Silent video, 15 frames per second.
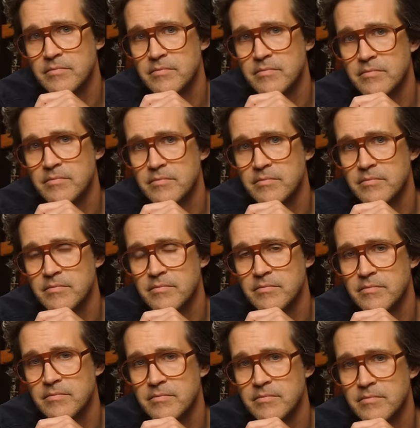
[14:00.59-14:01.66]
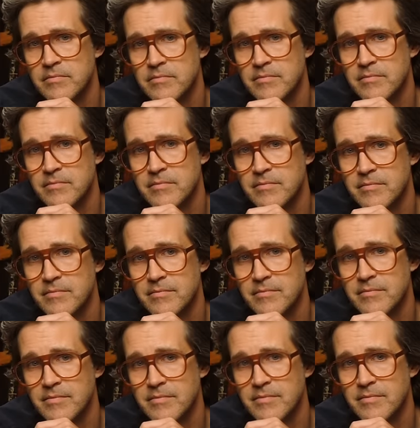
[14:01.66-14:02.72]

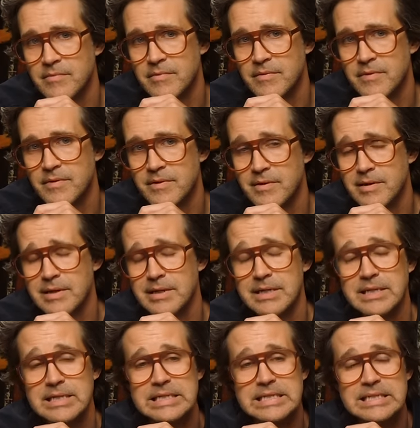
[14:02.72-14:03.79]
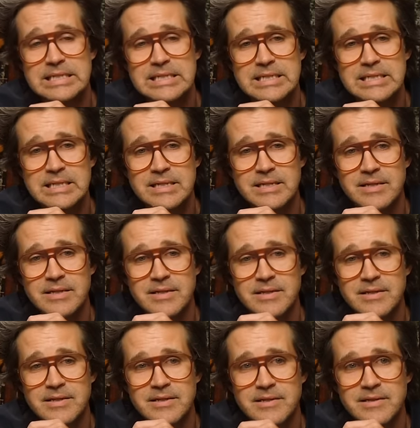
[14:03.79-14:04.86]

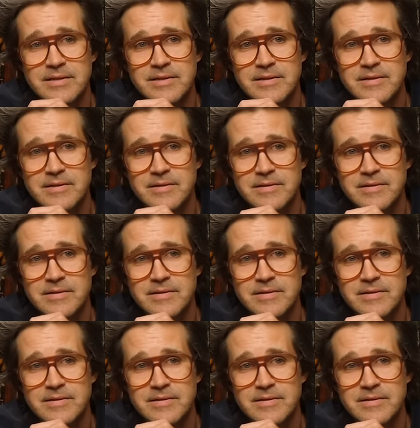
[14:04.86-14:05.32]
[no speech]